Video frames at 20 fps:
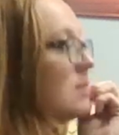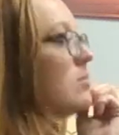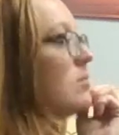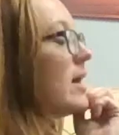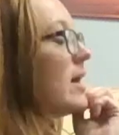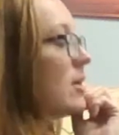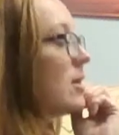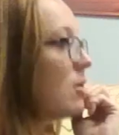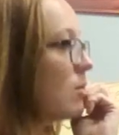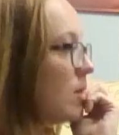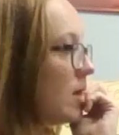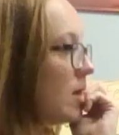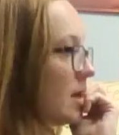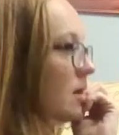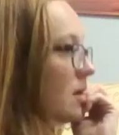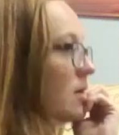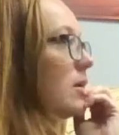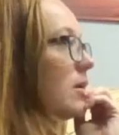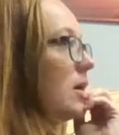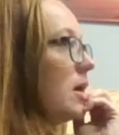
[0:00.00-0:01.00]
Black or
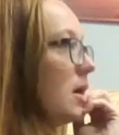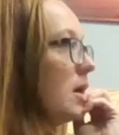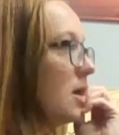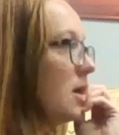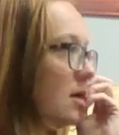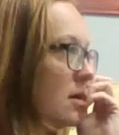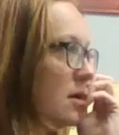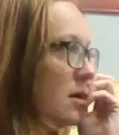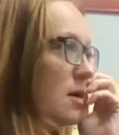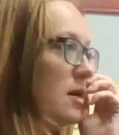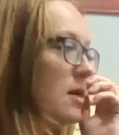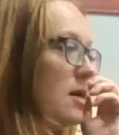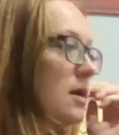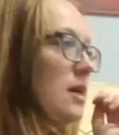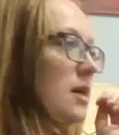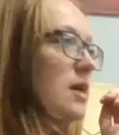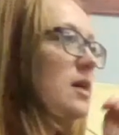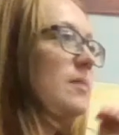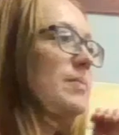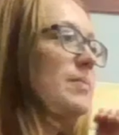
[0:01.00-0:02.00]
white. Okay.
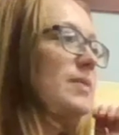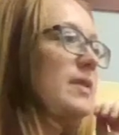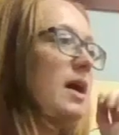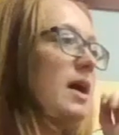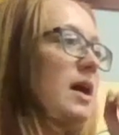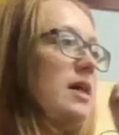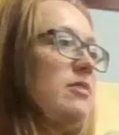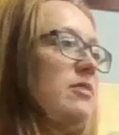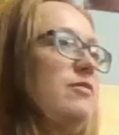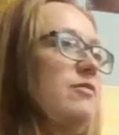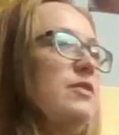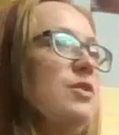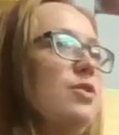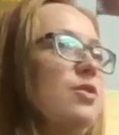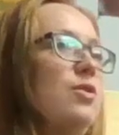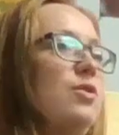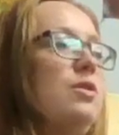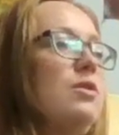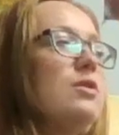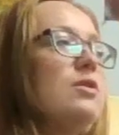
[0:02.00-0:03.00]
I
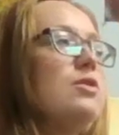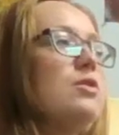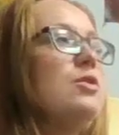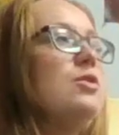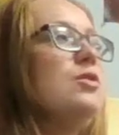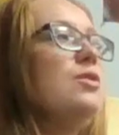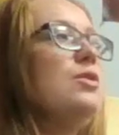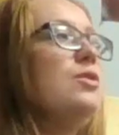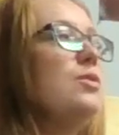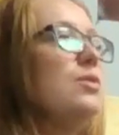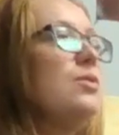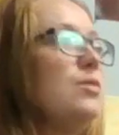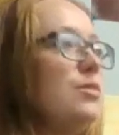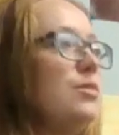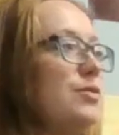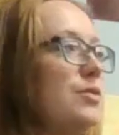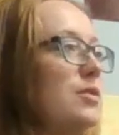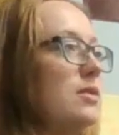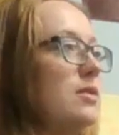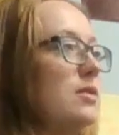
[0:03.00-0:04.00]
feel
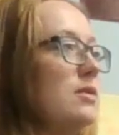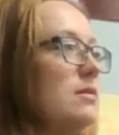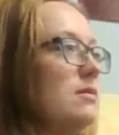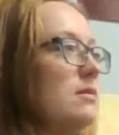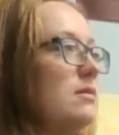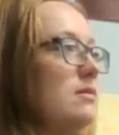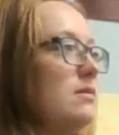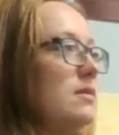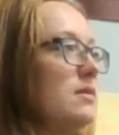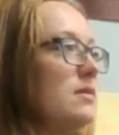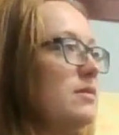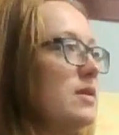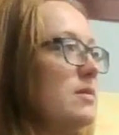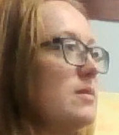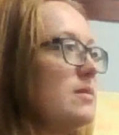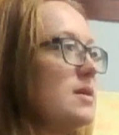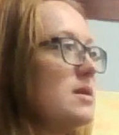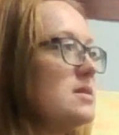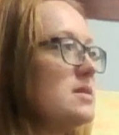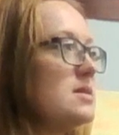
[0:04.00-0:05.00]
gold, if that
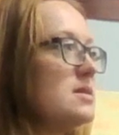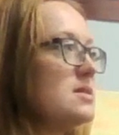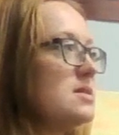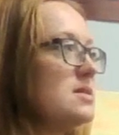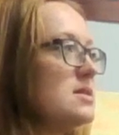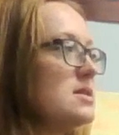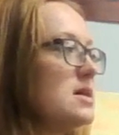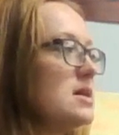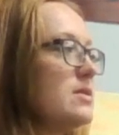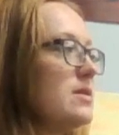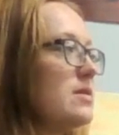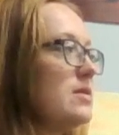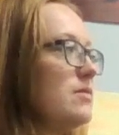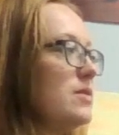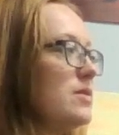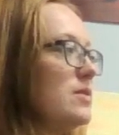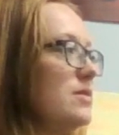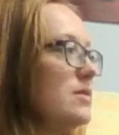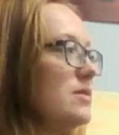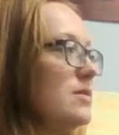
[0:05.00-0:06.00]
makes sense. That's how I
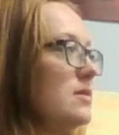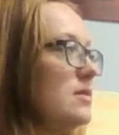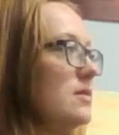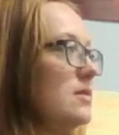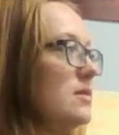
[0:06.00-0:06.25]
feel.